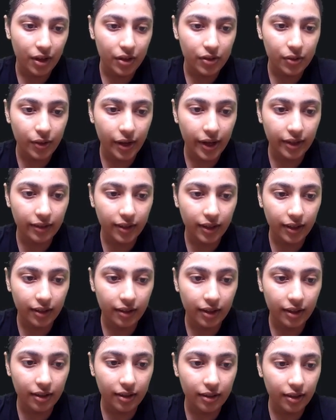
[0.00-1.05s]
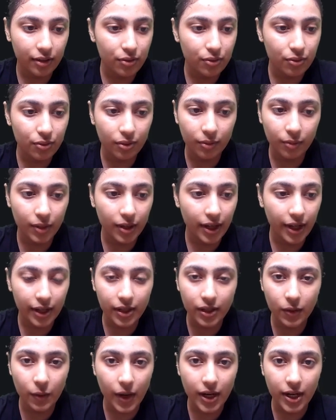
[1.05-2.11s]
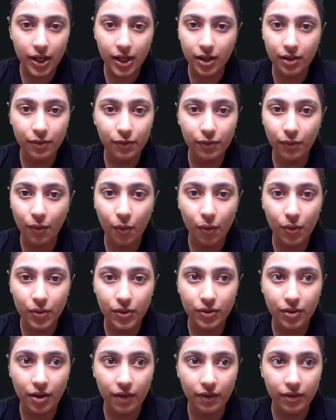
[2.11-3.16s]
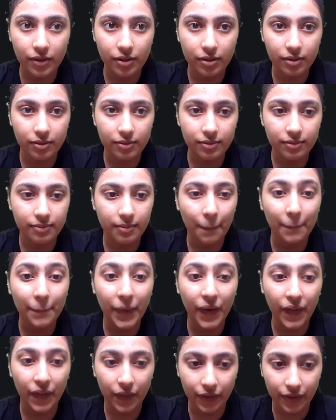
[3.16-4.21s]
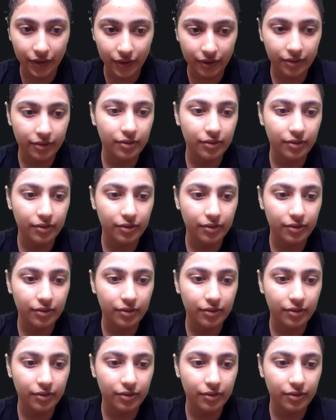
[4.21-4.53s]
So I think it should be 24/7 month